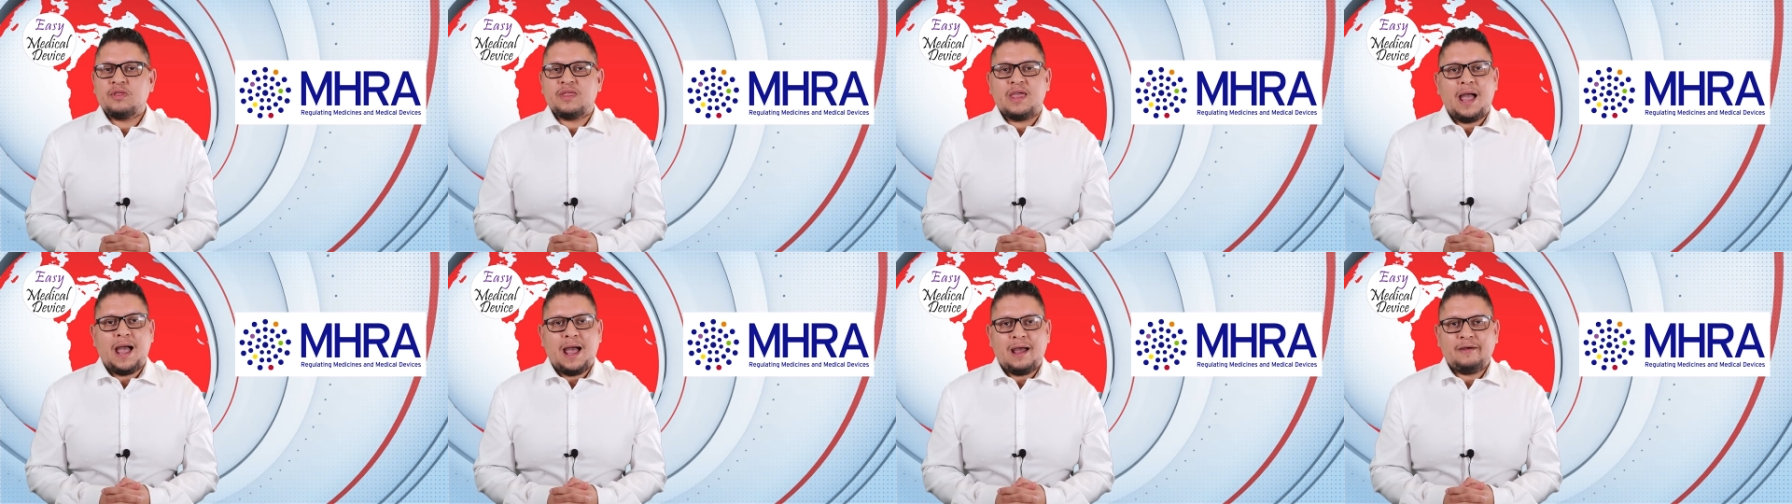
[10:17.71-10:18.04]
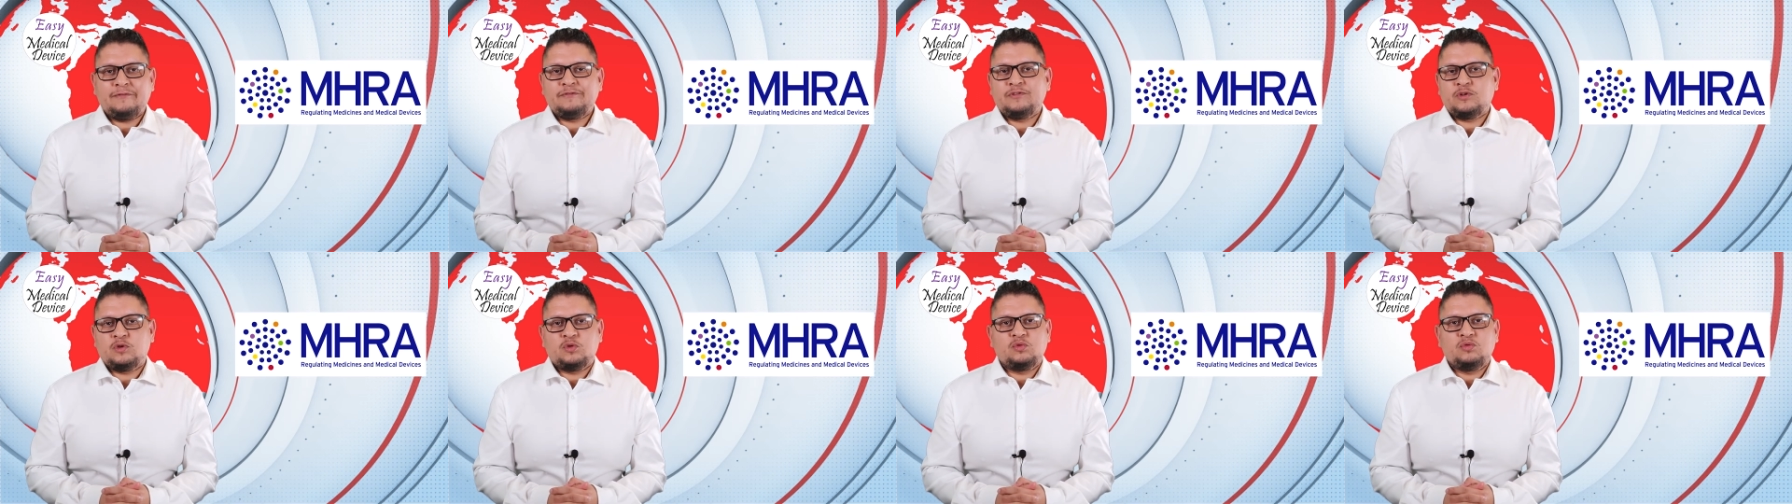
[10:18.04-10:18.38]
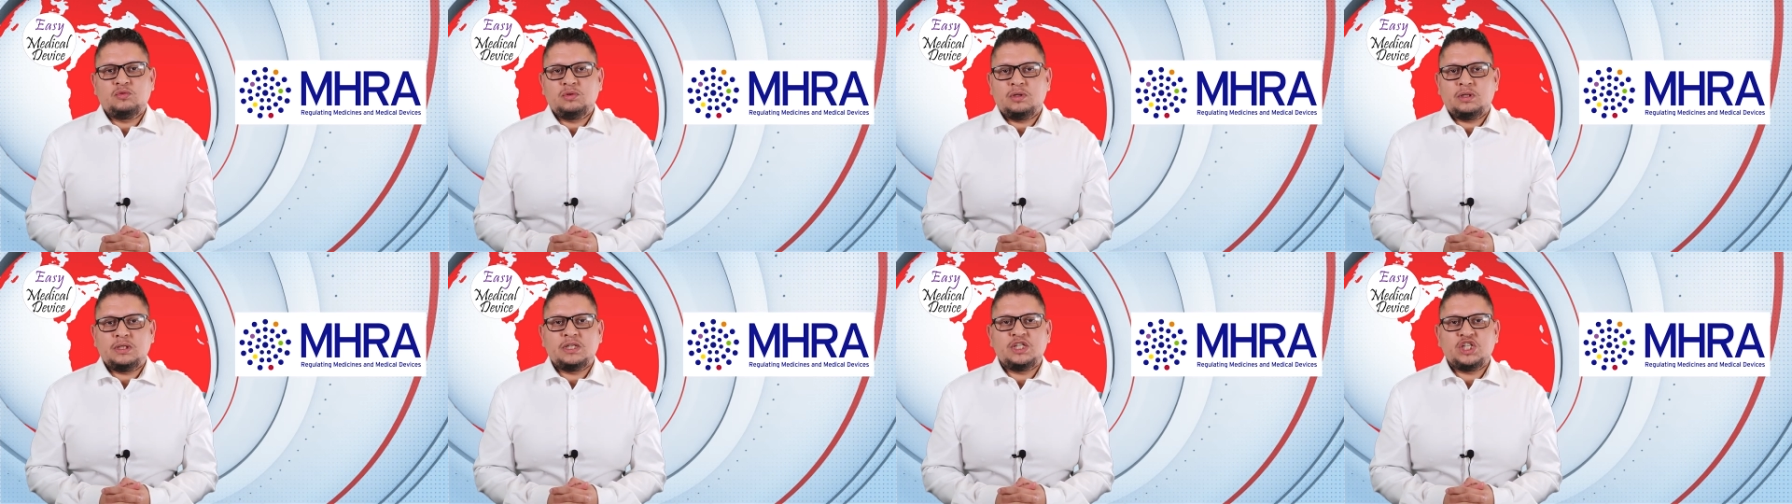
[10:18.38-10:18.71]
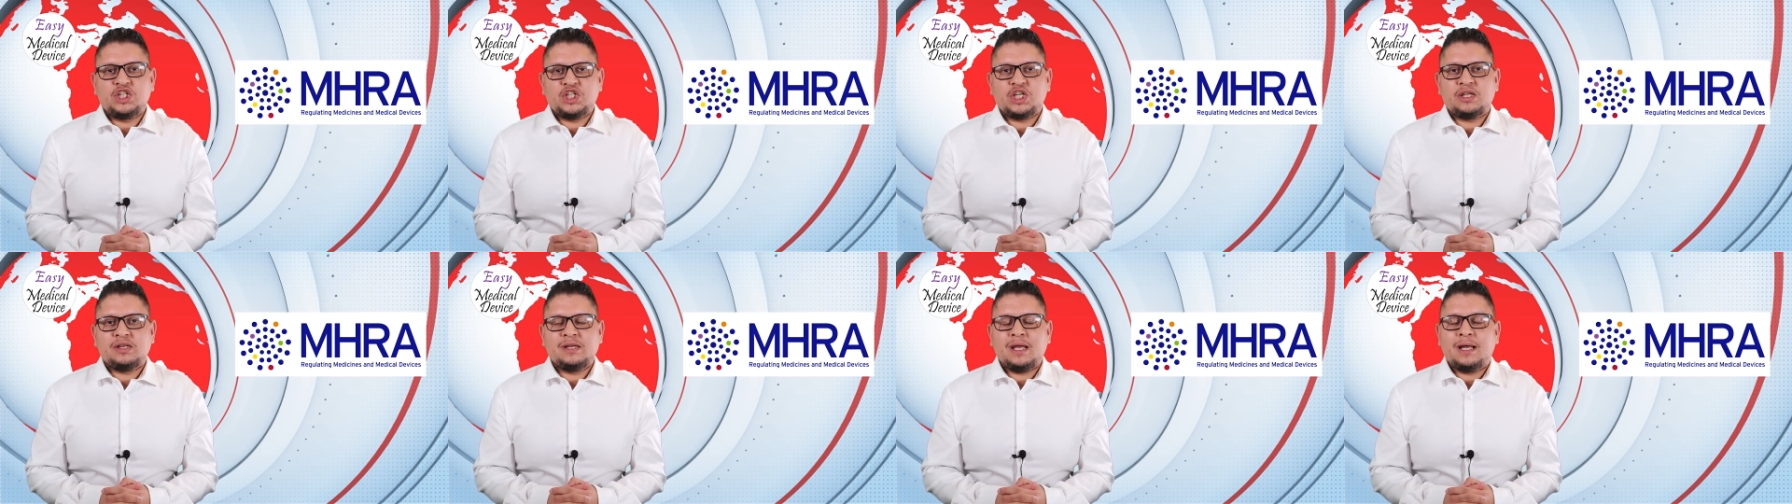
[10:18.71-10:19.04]
They have to
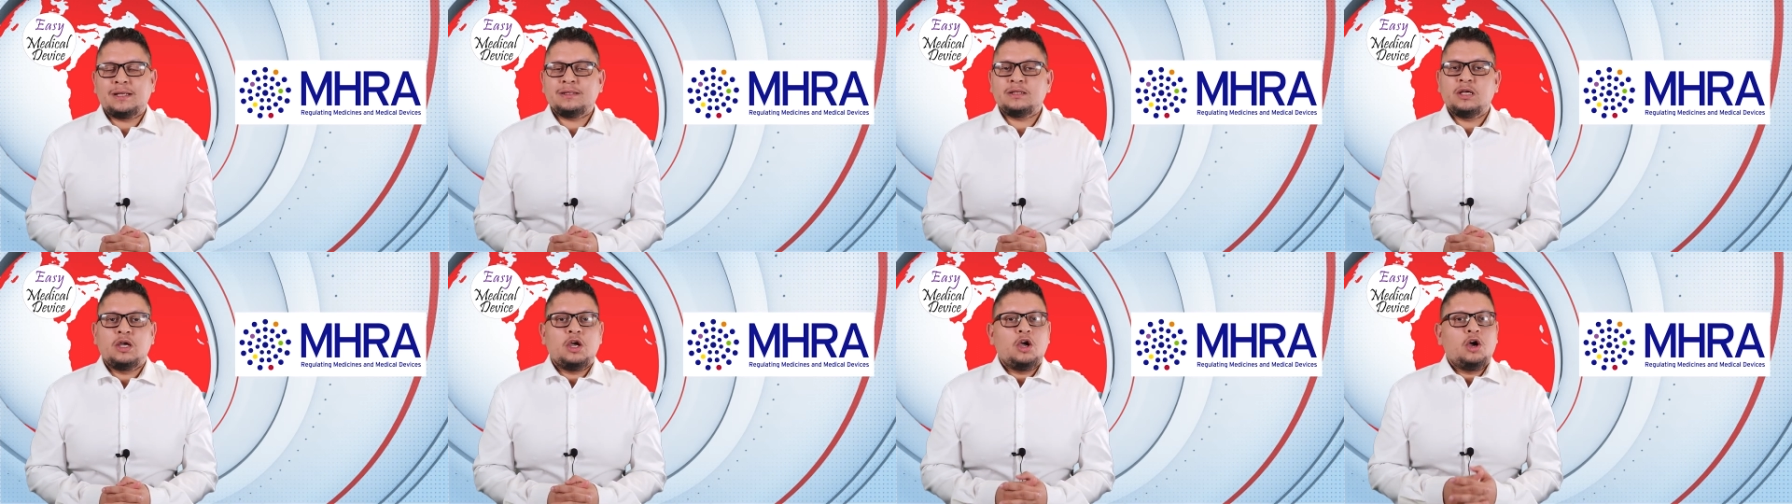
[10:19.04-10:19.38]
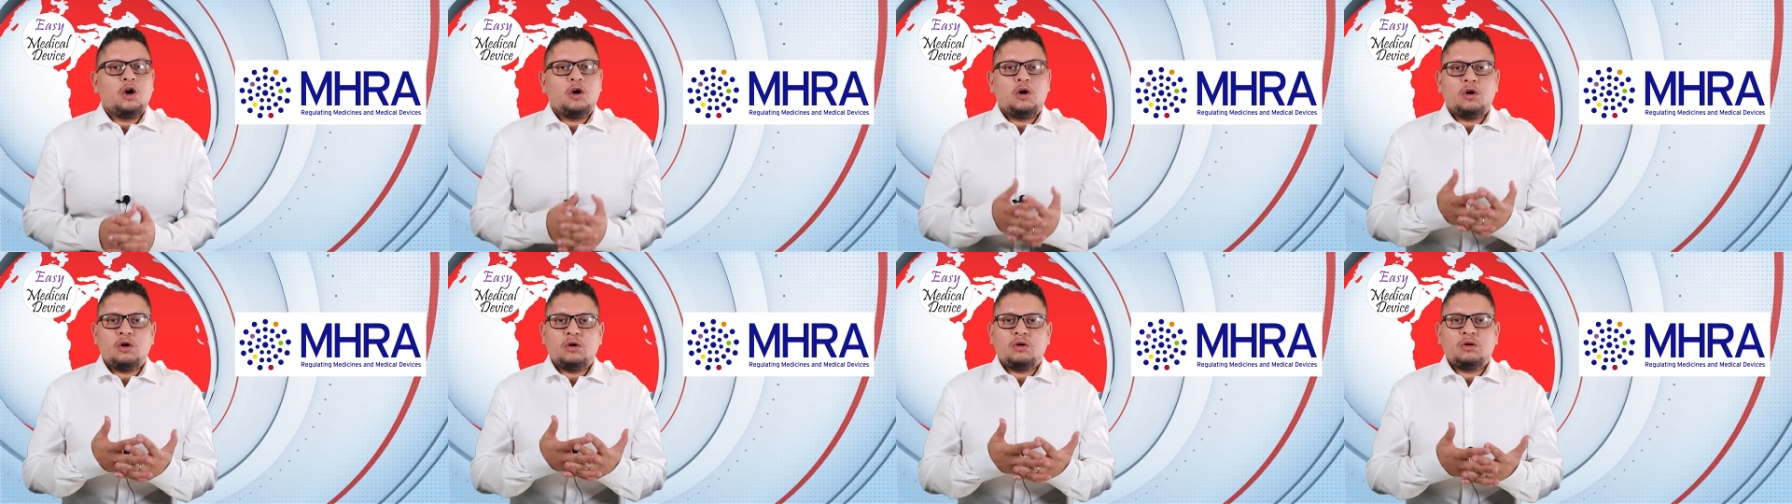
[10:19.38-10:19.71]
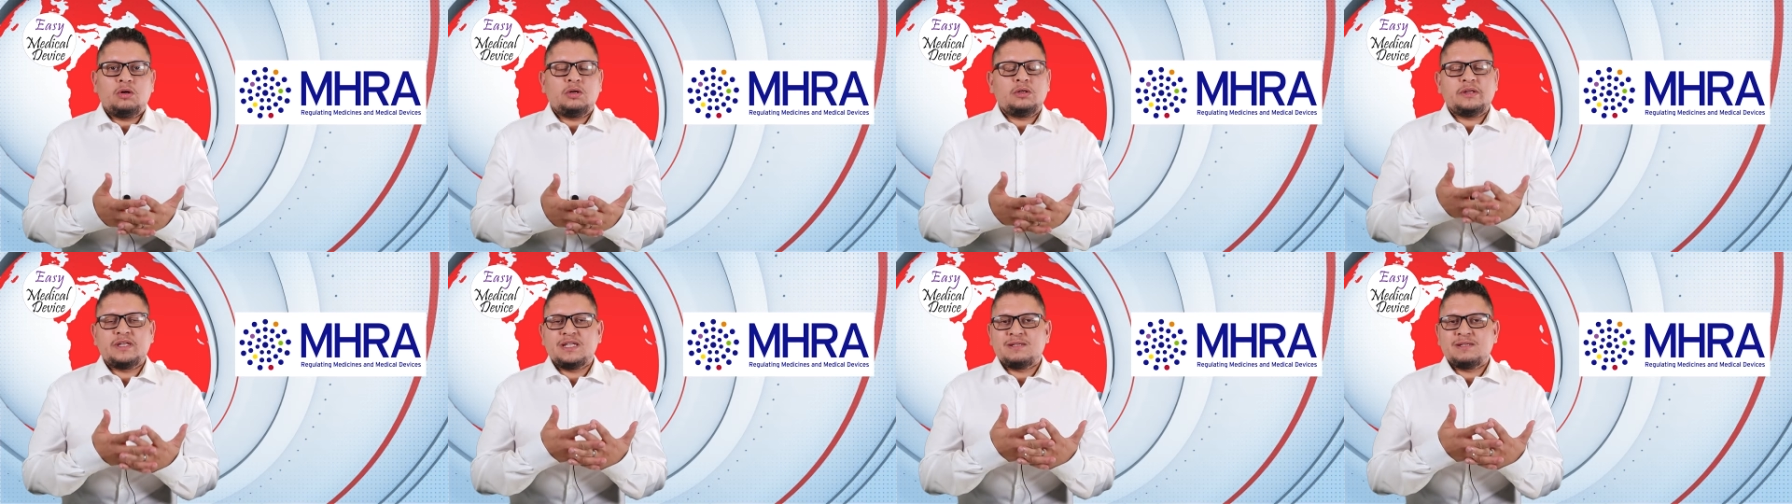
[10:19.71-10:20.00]
initiate that, or